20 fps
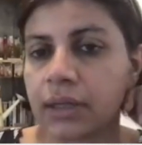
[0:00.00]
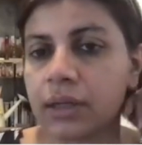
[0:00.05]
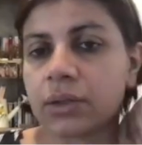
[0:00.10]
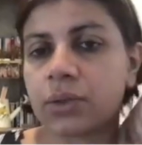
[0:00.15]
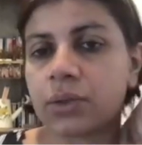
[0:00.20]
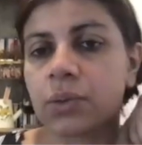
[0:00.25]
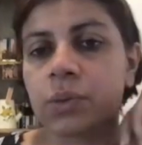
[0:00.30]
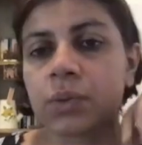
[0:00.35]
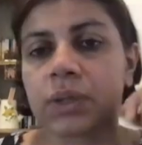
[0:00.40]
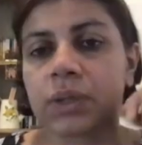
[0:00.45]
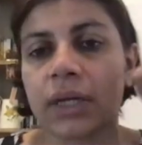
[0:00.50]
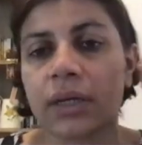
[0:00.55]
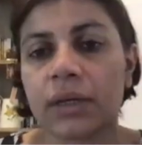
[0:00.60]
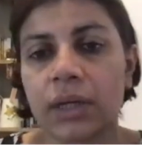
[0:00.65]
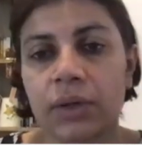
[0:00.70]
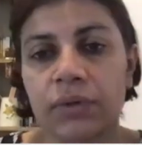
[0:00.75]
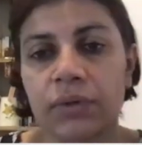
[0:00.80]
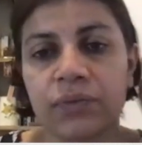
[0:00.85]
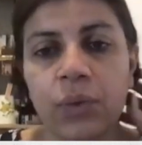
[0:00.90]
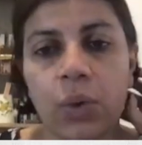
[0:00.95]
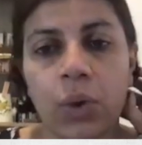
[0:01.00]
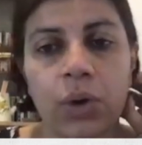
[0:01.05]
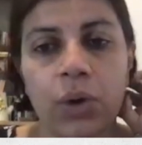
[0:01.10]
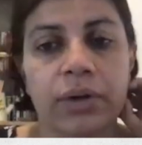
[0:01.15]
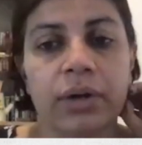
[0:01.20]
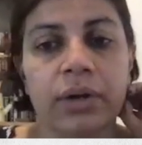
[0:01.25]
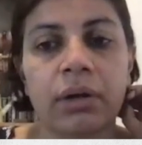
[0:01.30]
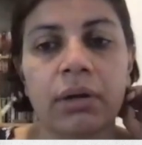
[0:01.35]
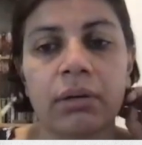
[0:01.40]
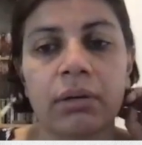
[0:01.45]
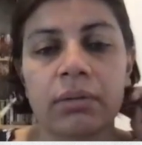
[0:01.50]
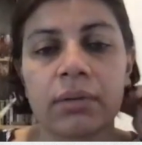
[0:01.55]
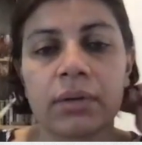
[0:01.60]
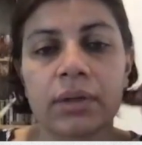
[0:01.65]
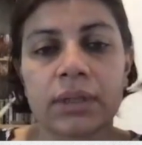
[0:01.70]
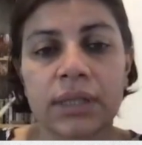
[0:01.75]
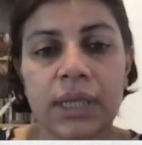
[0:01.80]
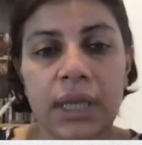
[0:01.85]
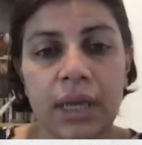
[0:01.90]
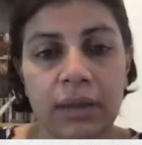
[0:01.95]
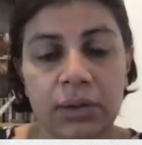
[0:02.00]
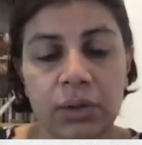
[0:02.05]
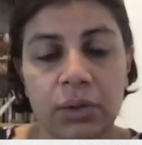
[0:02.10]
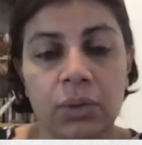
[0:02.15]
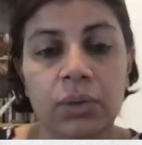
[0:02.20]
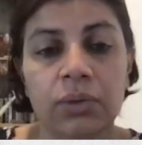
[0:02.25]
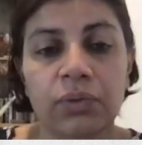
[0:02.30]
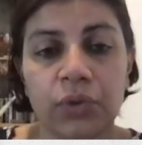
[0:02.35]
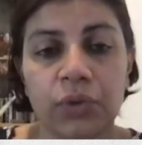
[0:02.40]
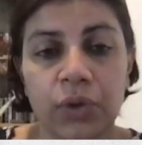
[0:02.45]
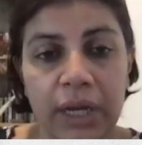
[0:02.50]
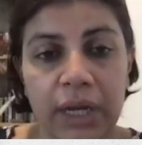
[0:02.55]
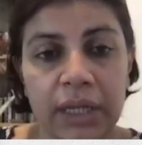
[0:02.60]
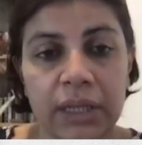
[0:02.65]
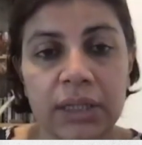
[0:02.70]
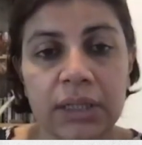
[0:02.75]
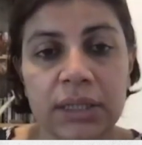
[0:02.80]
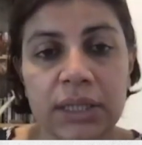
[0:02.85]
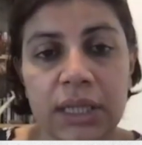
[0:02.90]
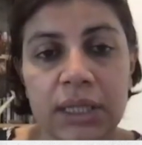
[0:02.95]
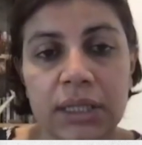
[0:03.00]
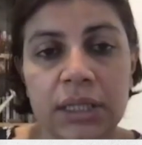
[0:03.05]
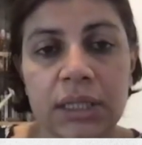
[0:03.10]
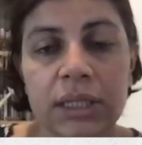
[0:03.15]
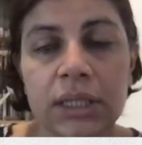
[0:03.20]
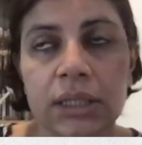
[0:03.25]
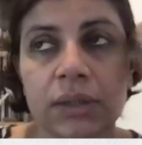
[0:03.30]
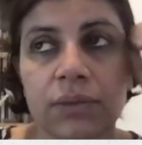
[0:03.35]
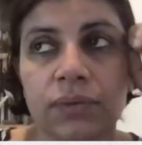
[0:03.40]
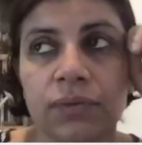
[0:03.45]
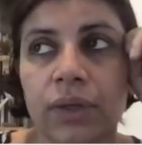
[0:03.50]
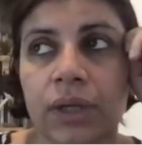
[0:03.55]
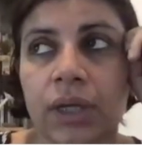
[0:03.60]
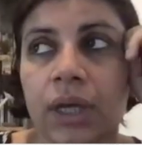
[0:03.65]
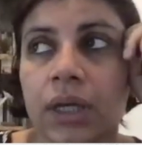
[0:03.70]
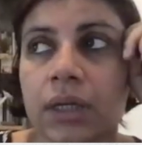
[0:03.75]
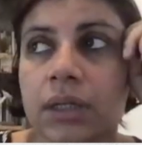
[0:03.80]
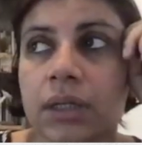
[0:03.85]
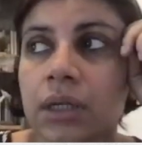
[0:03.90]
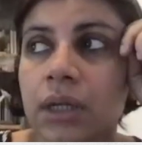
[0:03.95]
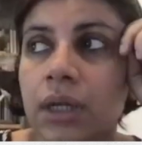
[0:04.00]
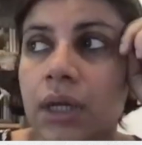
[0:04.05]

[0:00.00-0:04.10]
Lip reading: to send it for, for getting the census certificate.